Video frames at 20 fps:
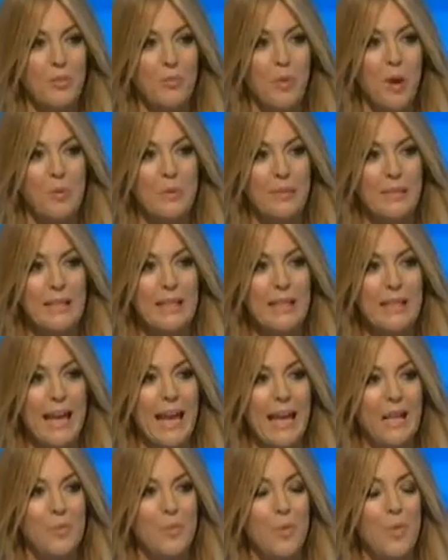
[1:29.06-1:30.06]
pubs in
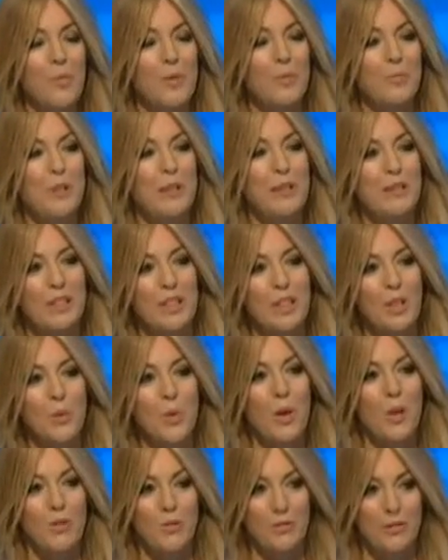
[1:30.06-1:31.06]
Kent. One was built in
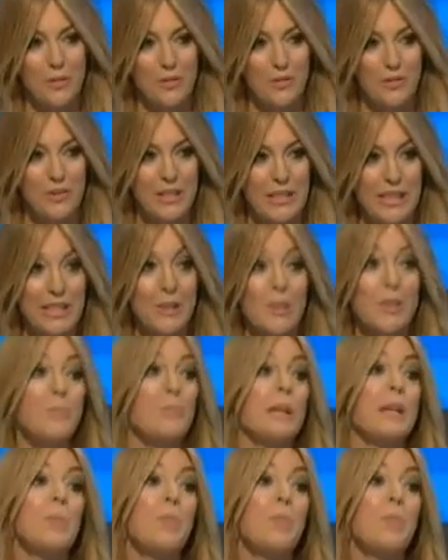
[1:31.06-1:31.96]
1250, so it's been a